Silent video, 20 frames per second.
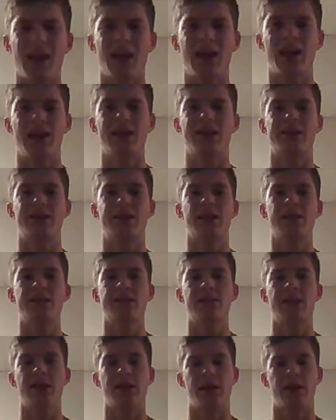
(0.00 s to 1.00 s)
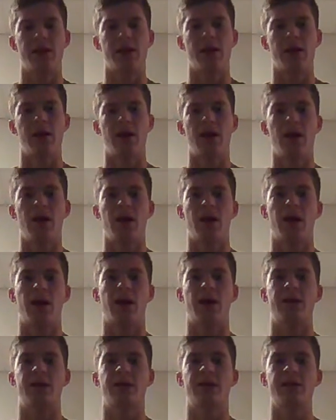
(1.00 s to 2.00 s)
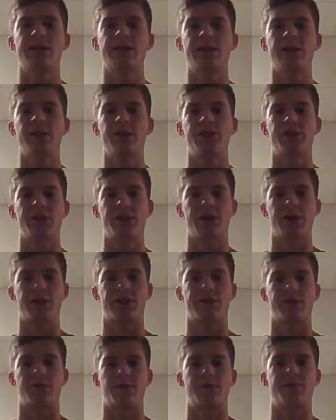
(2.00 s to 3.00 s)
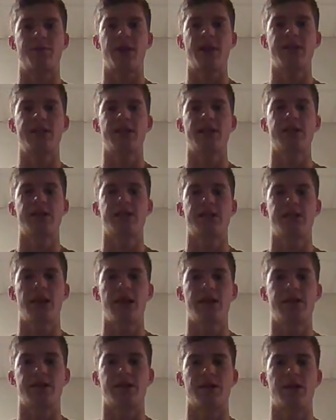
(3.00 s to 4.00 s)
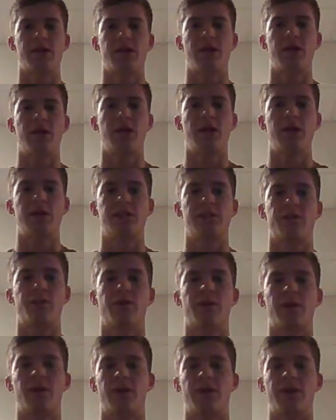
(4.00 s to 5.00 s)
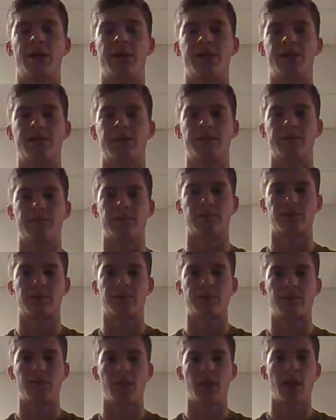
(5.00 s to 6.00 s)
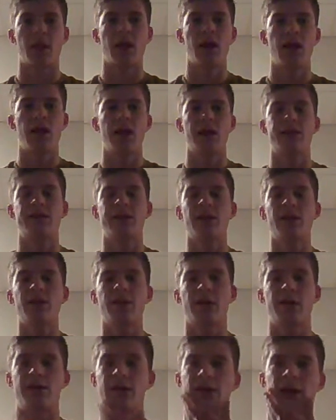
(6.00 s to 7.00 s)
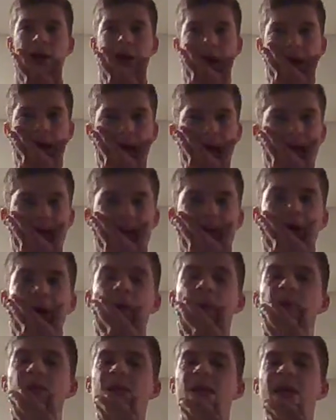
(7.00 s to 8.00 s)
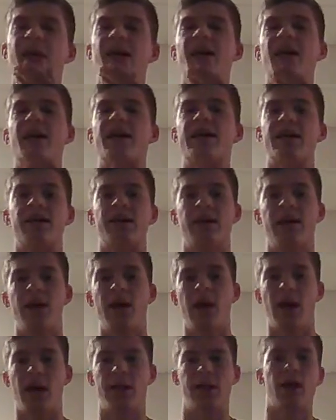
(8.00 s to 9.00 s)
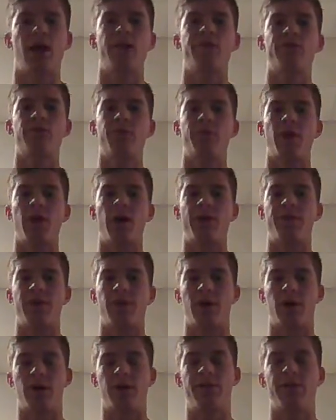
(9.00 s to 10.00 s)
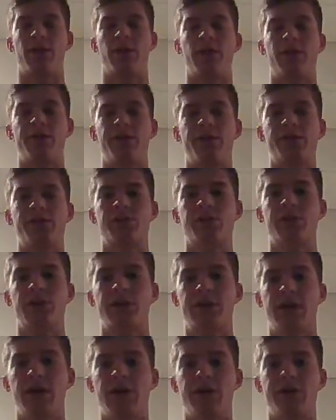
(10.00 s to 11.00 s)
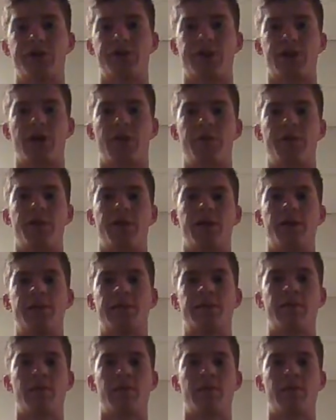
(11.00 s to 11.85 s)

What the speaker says: He has designated a dozen engineers from SpaceX and Tesla to work on this. His other idea is OpenAI, a non-for-profit artificial intelligence company.